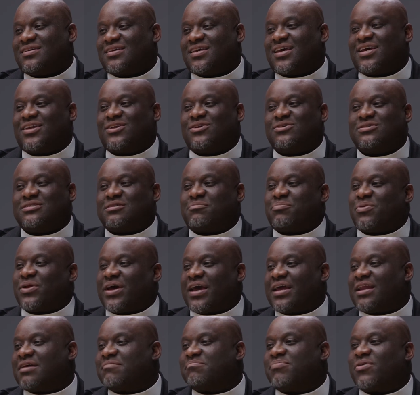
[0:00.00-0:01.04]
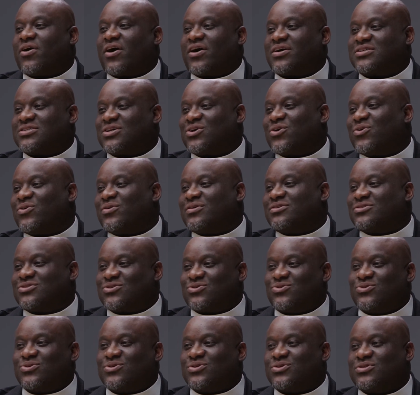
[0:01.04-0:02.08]
get used to playing in parks and going to
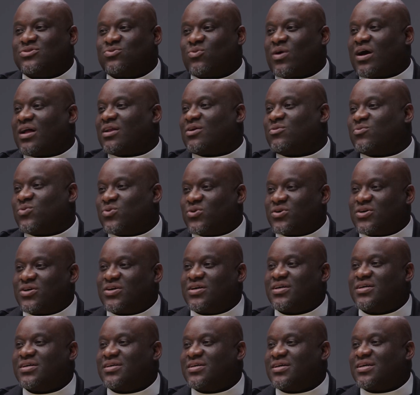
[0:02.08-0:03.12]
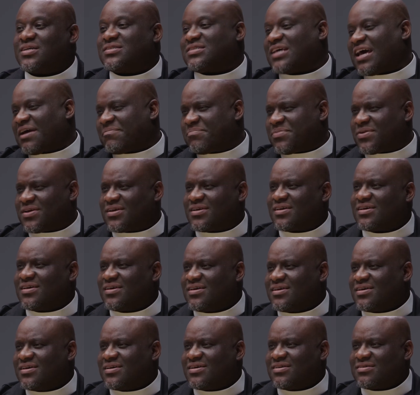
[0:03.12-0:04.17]
schools while a war is happening.
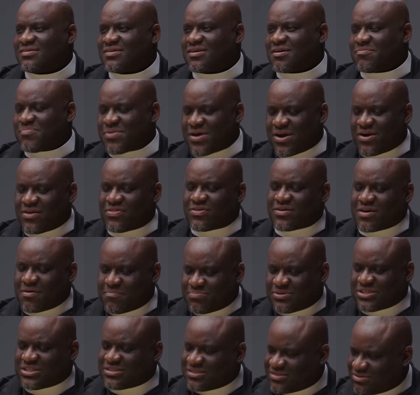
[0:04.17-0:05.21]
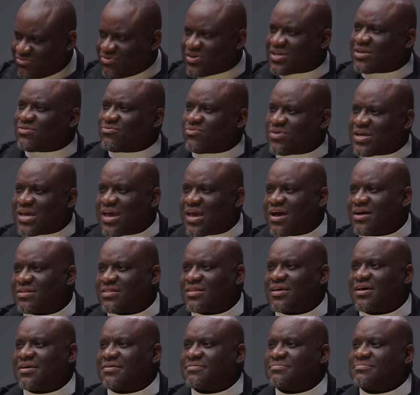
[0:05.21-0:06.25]
Just recount
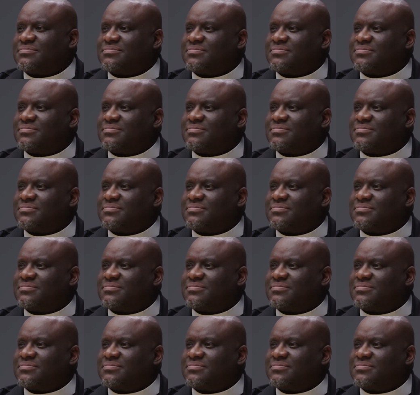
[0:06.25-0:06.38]
that.